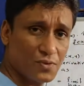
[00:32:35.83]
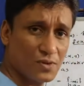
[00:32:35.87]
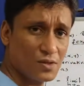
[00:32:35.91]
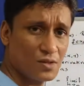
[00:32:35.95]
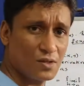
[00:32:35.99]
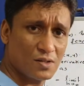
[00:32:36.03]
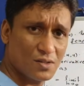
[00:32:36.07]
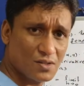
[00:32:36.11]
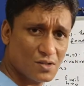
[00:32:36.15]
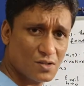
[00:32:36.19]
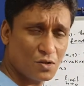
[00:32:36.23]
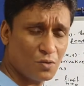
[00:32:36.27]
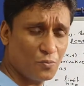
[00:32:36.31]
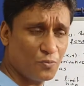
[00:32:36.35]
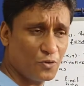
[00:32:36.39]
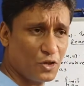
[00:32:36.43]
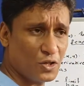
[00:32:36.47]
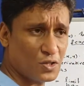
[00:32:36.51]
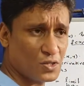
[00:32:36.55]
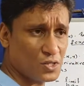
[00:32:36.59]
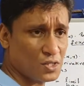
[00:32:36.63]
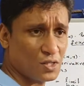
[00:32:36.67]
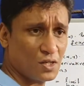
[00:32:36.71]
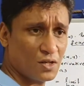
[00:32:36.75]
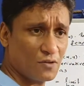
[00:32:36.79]
it's
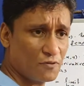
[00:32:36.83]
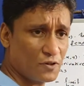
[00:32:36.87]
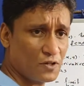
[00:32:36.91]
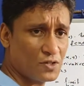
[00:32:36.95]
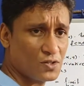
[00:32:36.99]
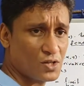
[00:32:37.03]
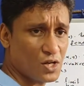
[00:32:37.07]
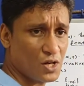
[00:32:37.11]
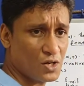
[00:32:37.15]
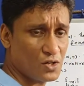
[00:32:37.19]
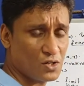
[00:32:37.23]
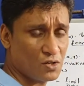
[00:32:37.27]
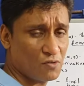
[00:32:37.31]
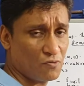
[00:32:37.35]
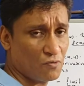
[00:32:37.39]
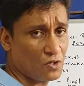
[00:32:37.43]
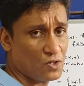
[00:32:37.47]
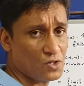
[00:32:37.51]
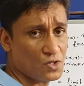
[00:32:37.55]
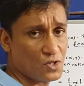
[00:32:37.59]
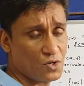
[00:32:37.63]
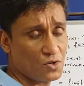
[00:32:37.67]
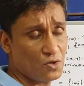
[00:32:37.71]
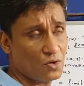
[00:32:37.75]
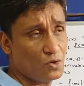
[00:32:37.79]
obvious. Differentiation,
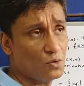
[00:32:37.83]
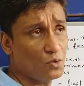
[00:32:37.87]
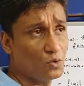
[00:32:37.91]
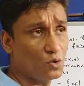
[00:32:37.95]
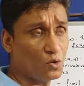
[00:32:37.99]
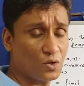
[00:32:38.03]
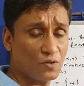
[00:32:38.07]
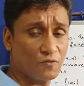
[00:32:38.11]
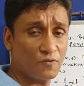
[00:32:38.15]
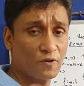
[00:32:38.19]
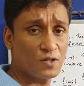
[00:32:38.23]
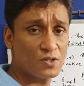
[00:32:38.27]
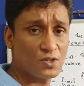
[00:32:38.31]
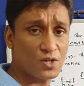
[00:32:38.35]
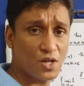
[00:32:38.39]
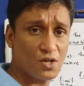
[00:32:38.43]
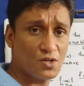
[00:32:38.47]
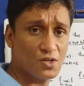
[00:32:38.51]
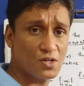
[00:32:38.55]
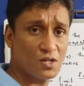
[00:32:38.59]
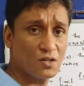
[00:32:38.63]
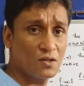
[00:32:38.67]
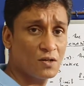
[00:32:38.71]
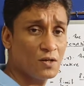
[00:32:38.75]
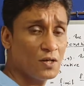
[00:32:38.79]
once you know
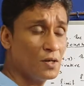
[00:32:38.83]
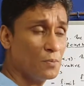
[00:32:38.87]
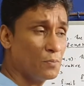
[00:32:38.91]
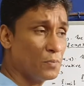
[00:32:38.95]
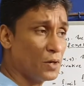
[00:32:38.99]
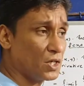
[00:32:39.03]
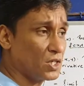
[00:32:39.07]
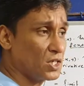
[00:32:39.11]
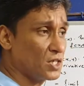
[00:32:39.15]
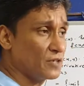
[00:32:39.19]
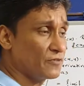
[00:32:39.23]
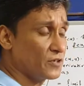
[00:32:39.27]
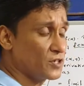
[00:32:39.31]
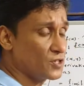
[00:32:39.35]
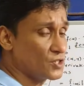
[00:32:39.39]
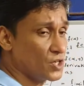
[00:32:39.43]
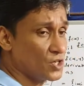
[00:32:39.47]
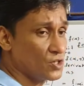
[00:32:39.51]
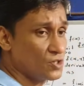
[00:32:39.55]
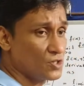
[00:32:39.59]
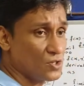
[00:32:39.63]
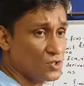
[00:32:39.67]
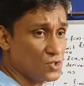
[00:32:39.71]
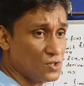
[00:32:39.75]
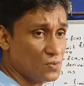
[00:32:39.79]
differentiation, partial
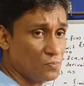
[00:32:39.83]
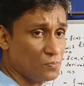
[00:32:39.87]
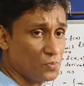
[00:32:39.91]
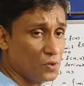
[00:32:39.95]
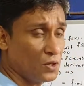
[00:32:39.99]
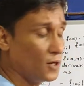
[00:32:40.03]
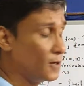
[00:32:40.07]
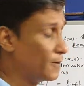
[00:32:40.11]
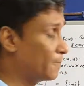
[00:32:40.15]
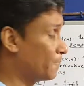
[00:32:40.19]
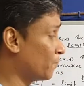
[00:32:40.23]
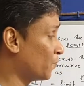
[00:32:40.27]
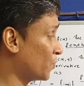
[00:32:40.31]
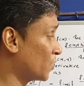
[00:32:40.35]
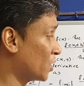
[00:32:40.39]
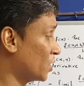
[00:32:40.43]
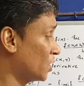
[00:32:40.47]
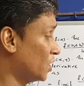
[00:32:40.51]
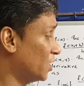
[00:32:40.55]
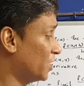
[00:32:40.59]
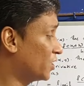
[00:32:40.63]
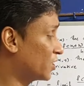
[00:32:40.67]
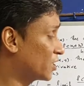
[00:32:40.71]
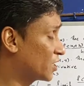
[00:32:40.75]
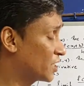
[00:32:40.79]
differentiation is simple.
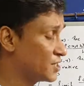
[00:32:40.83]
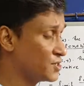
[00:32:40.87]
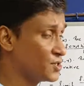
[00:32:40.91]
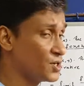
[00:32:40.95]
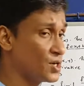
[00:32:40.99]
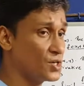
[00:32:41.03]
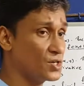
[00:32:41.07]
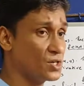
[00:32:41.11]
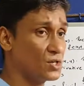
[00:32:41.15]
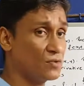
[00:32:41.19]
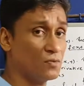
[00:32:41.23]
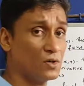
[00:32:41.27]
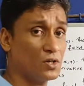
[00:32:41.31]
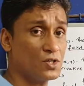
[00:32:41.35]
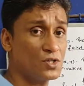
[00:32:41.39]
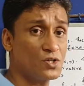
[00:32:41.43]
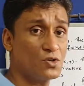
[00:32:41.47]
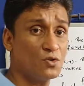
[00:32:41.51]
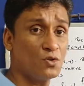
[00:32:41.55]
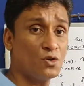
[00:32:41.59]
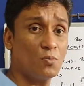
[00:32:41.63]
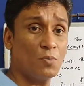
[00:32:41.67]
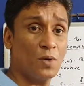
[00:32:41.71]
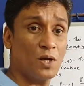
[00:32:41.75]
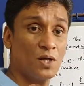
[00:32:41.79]
Linearization, once
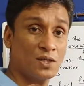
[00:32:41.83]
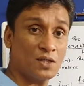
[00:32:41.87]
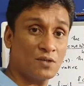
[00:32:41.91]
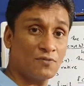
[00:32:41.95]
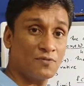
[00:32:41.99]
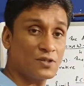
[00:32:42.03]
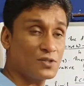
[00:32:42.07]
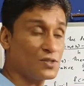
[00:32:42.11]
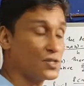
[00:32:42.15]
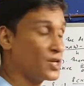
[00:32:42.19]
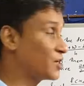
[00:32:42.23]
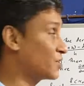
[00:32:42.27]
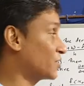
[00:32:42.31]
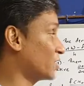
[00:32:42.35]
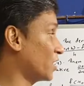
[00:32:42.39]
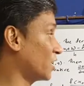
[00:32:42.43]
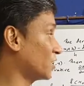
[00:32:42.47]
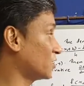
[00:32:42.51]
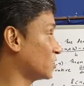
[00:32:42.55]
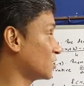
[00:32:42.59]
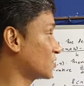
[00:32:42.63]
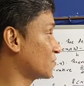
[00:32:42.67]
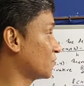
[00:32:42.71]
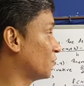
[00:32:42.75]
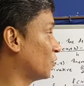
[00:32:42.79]
you know partial differentiation
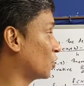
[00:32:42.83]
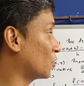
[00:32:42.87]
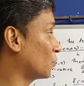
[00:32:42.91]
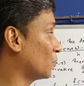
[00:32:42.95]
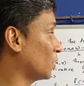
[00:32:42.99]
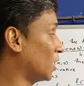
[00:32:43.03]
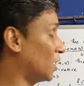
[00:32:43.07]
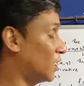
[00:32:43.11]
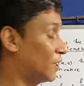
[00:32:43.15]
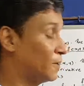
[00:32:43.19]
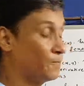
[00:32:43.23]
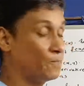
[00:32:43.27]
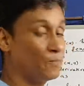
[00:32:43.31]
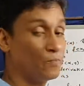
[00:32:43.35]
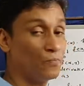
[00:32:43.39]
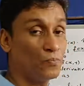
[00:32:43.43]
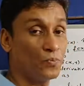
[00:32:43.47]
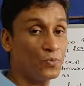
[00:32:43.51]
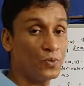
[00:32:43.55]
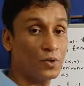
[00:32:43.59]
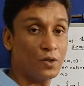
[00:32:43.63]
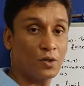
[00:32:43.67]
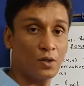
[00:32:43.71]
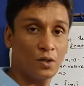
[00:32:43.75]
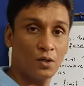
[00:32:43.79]
and this formula,
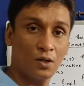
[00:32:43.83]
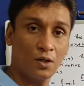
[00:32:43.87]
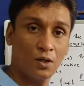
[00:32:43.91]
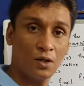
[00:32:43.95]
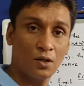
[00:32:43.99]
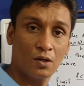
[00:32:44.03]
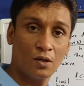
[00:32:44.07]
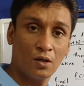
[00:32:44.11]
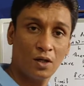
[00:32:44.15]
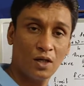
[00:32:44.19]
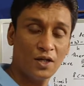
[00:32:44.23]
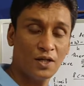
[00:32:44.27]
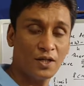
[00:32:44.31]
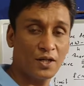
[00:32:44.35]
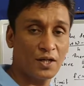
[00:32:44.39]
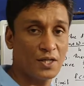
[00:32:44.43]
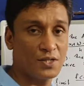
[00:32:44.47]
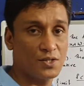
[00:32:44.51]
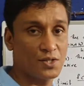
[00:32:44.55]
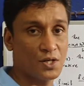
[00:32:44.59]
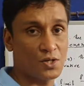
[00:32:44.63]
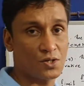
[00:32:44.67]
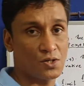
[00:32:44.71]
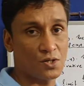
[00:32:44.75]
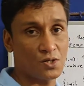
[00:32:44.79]

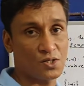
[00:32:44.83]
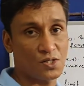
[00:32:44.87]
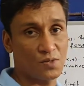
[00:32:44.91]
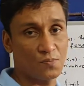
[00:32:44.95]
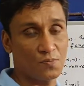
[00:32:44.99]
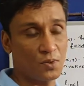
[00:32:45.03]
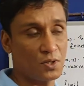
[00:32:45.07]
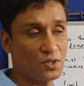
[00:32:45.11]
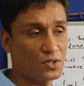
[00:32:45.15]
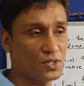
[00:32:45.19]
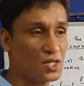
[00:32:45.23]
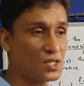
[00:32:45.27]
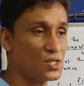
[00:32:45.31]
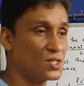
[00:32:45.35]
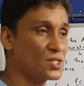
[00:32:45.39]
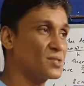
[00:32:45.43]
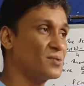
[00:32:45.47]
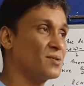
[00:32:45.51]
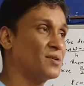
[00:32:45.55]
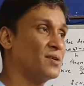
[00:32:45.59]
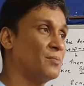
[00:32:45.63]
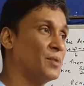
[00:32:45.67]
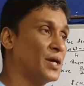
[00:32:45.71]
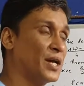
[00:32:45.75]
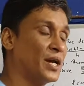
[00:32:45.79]
linearization is simple.
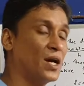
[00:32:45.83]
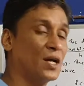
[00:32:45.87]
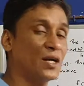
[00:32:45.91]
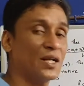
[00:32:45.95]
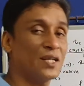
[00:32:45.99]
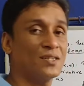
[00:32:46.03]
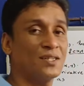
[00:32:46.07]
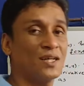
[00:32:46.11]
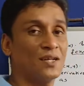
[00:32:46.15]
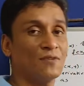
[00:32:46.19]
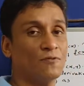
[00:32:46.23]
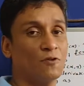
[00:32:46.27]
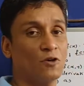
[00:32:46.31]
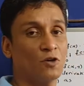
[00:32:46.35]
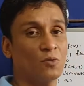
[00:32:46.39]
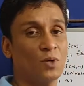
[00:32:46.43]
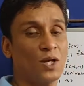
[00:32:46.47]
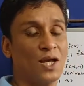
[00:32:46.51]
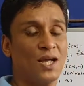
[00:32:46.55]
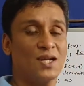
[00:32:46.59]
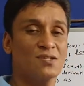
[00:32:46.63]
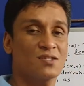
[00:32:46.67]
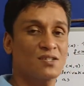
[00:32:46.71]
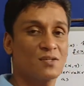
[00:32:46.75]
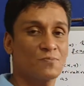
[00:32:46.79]
Just by hearing that
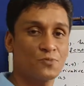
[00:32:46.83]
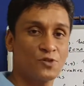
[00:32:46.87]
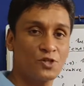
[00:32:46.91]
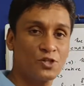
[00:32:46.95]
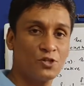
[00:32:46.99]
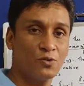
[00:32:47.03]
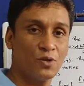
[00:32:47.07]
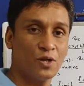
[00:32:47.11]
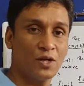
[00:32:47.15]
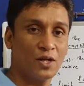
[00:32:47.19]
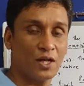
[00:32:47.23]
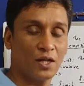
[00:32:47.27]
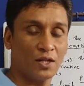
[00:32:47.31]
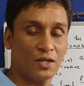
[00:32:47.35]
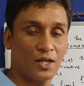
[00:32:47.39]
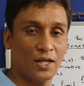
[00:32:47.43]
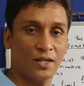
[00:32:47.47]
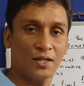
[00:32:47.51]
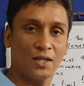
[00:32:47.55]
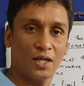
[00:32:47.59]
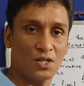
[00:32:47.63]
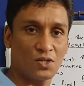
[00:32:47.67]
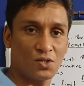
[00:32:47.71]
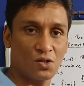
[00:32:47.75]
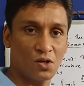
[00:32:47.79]
formula and substituting in
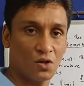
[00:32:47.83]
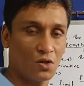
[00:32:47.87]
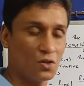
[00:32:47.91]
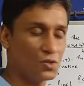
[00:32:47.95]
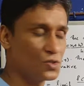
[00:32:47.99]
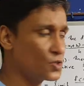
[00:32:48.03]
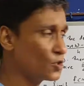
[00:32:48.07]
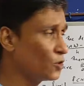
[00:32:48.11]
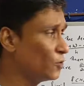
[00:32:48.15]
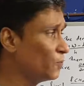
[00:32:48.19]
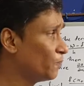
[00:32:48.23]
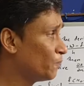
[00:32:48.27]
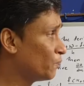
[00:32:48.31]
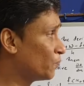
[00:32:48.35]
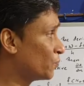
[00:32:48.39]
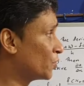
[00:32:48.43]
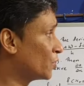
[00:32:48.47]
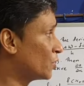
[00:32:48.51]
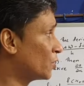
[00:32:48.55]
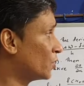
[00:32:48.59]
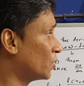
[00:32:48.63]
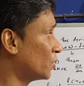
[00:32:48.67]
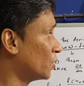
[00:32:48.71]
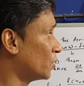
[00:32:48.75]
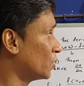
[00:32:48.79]
that, that's all. So
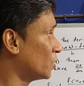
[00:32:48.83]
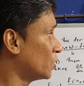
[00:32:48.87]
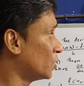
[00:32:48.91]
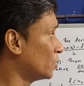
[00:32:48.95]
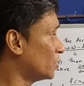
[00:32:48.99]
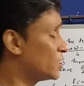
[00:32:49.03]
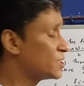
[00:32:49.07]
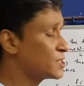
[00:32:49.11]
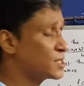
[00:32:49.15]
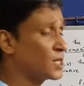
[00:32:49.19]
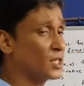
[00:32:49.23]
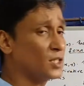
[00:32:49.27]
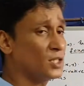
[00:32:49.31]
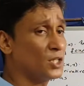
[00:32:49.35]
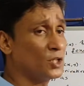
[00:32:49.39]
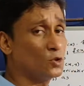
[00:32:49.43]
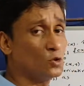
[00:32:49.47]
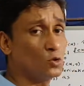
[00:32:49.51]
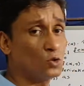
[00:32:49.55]
these are the two